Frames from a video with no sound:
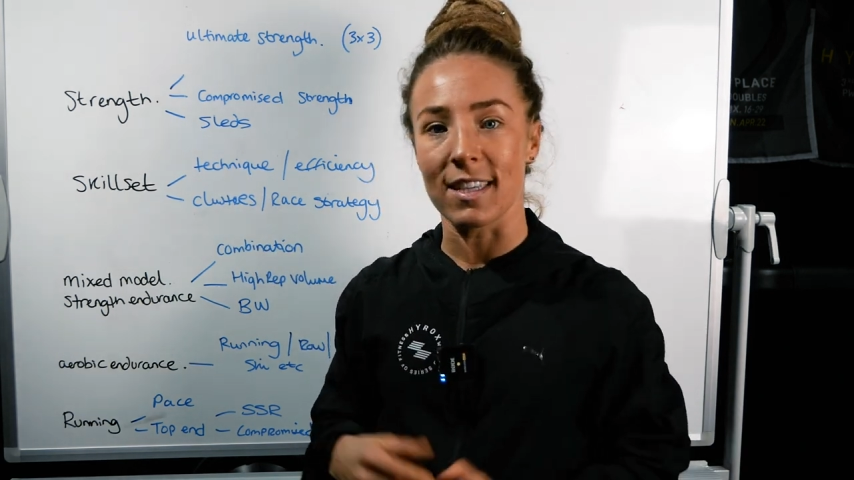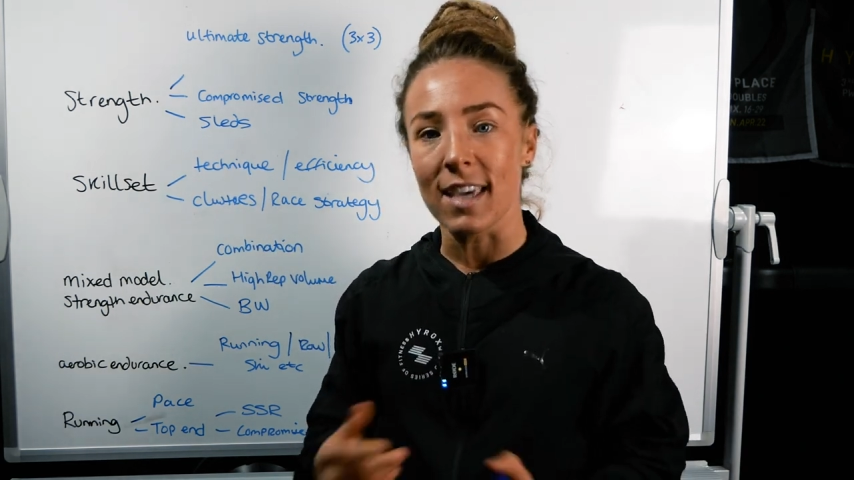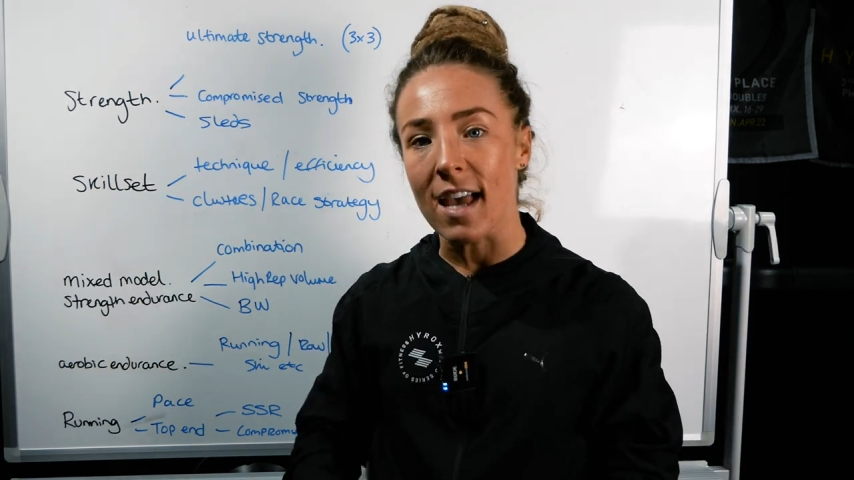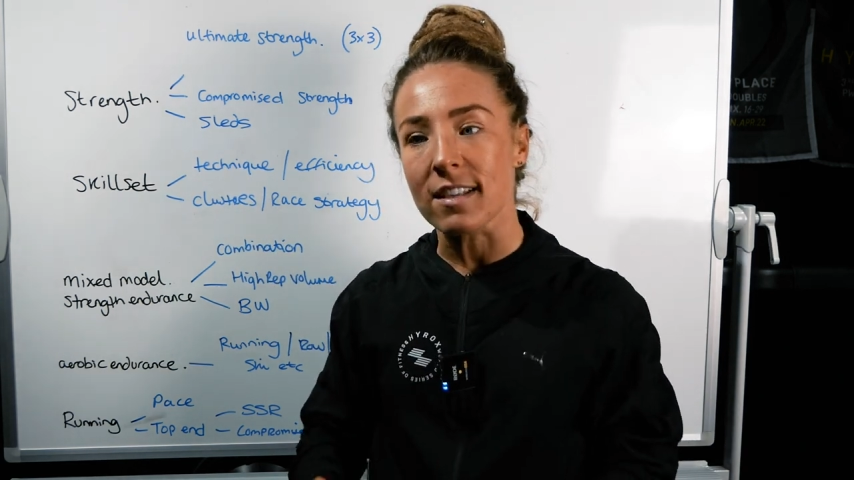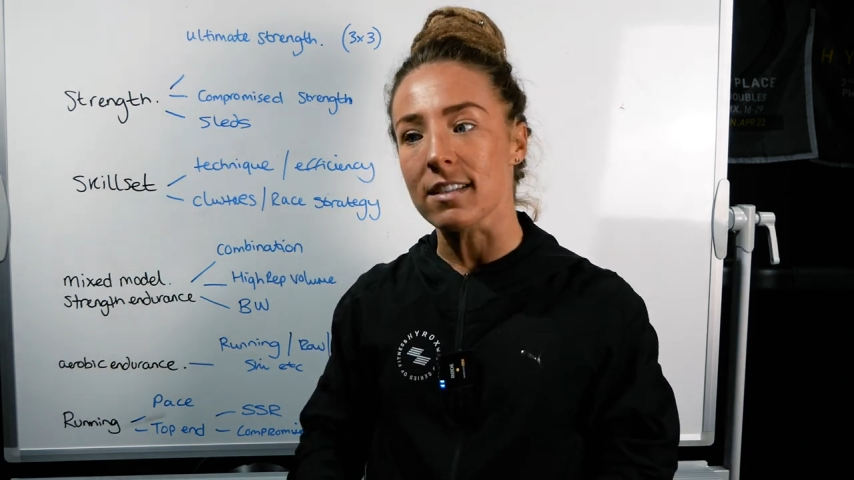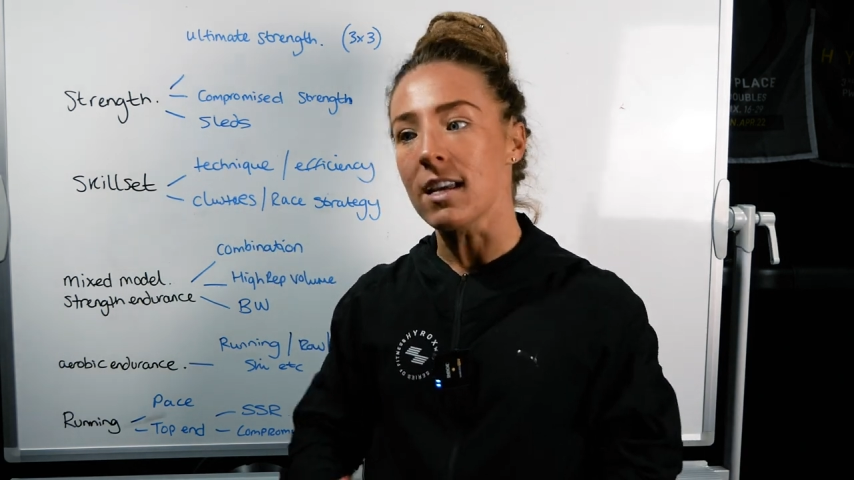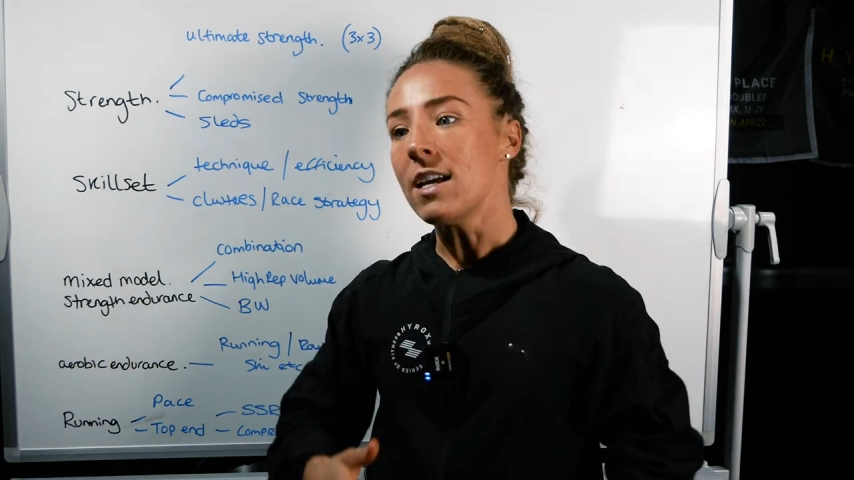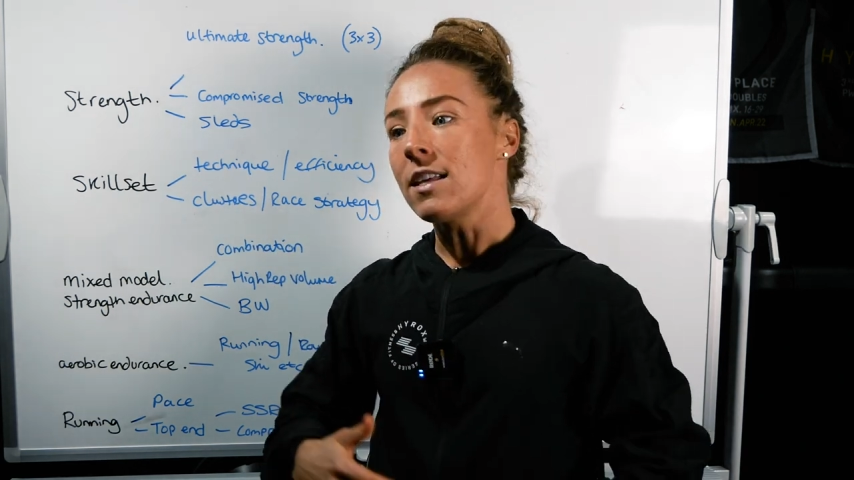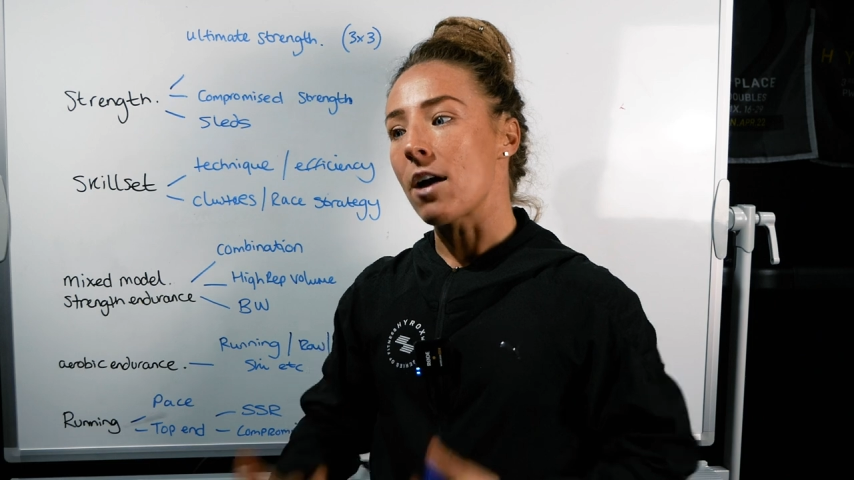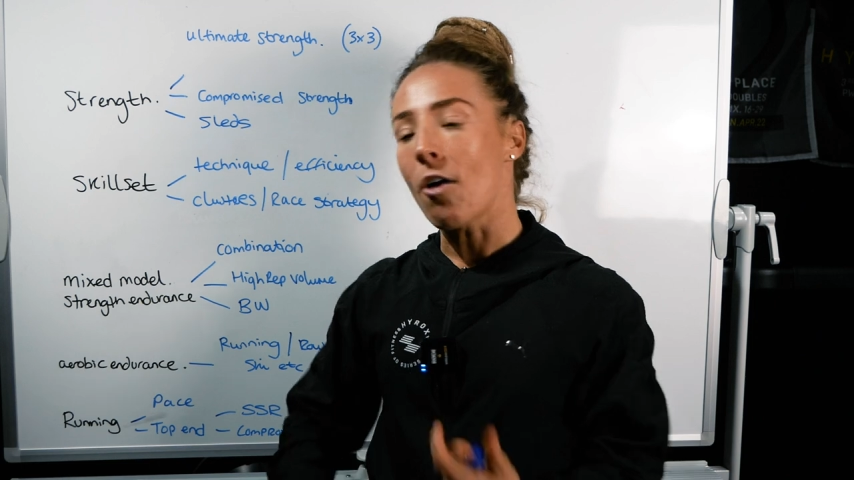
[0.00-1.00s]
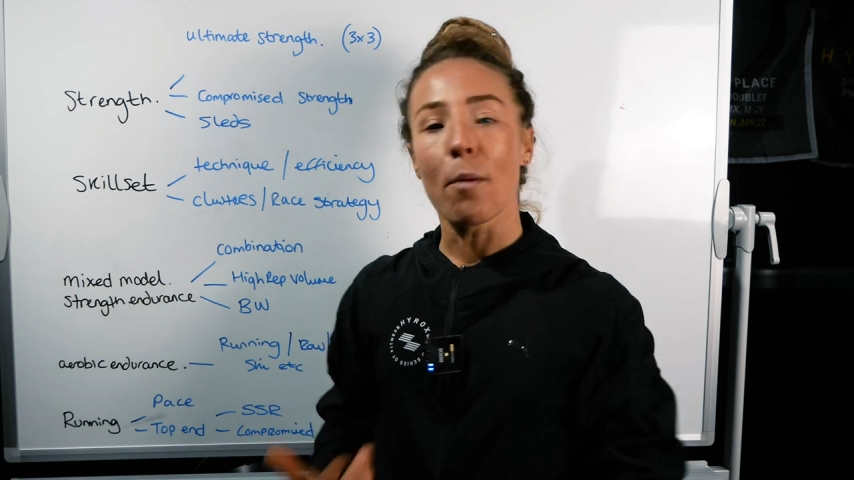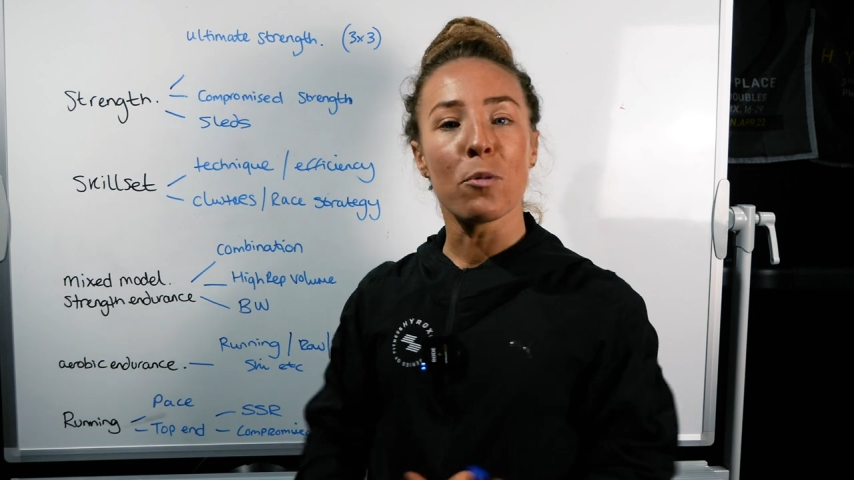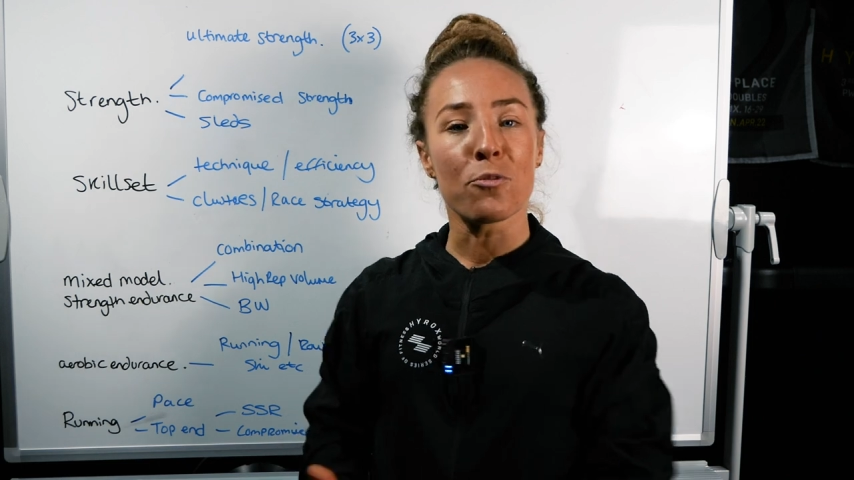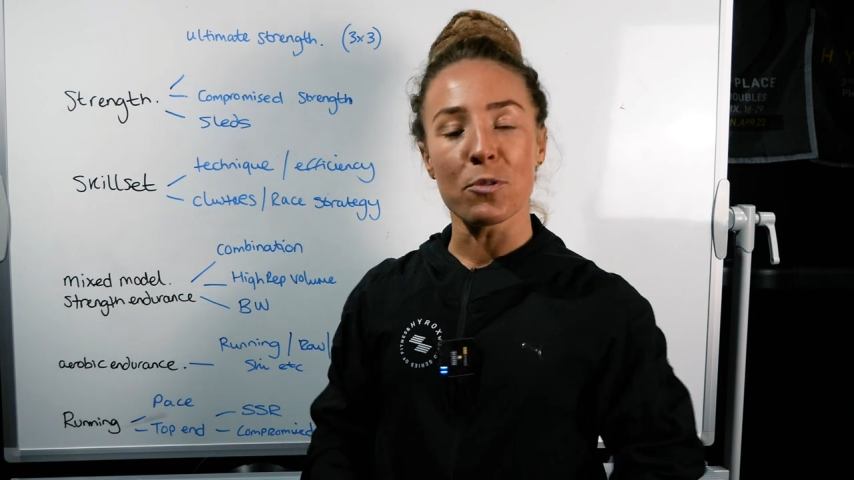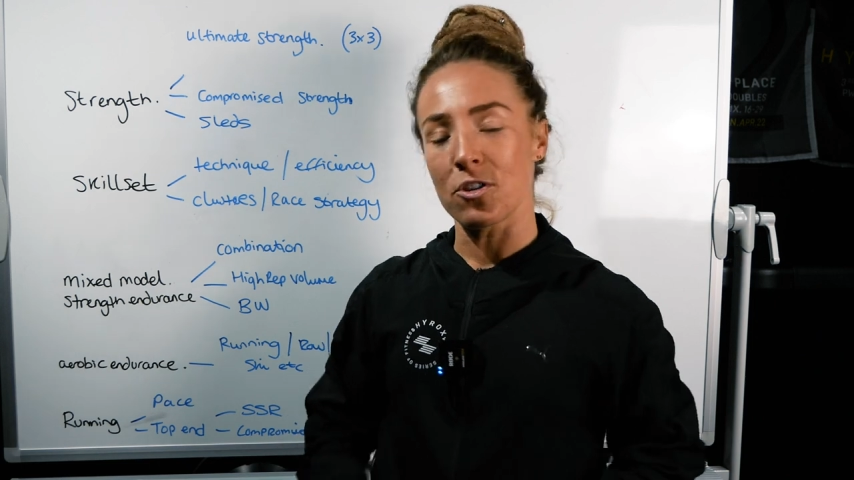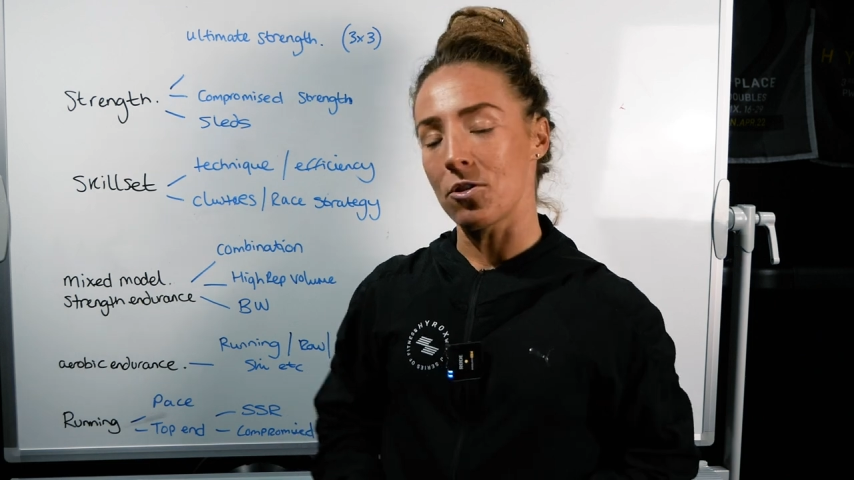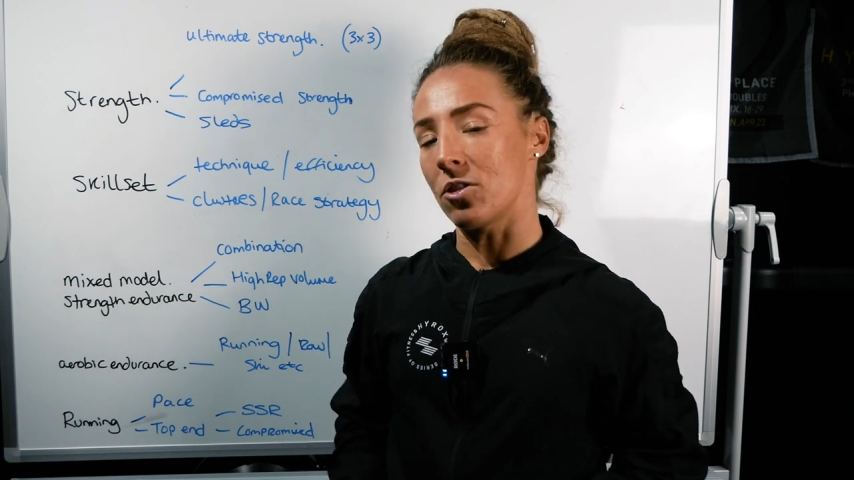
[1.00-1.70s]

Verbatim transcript: And yes, there are movements